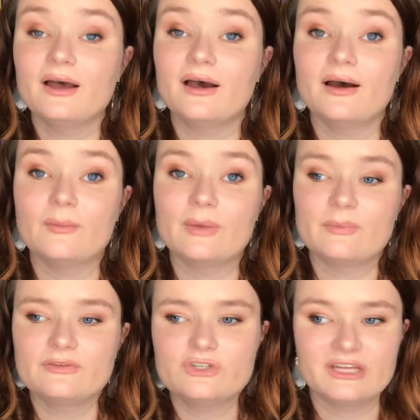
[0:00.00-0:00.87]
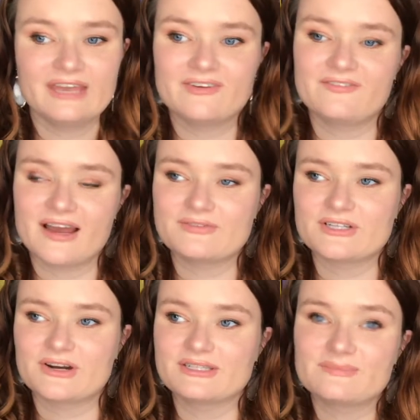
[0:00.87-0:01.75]
Um, I believe she gave it five
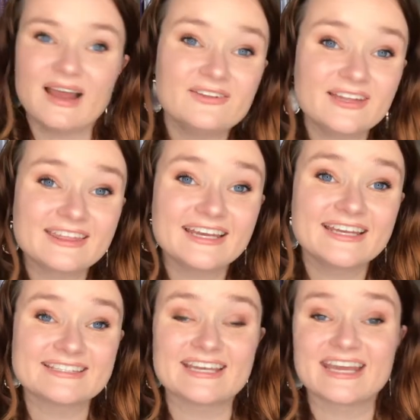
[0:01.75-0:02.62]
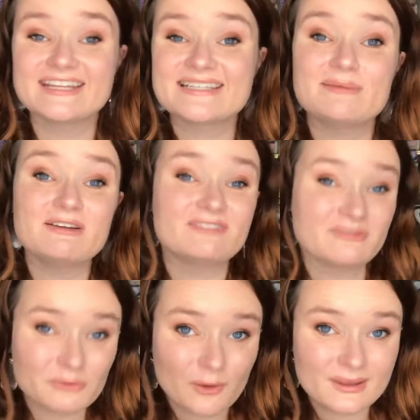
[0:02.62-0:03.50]
stars. My only thing is like, it's not my
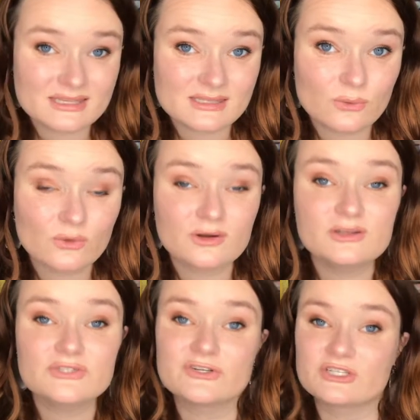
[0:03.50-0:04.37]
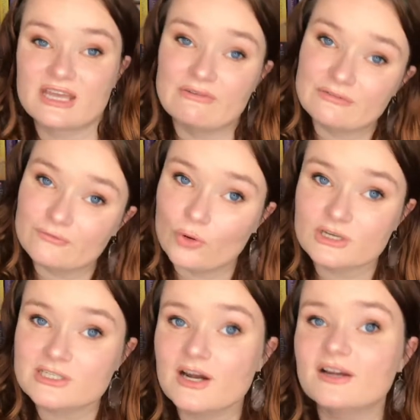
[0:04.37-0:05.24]
favorite romance in the world, so I just gave it a four
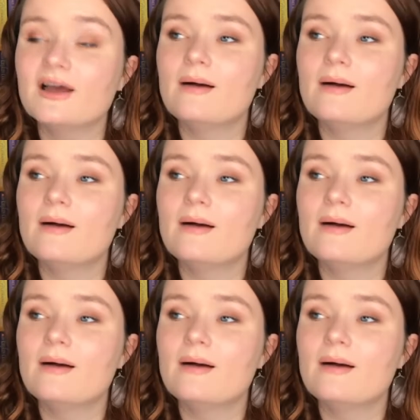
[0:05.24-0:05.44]
star,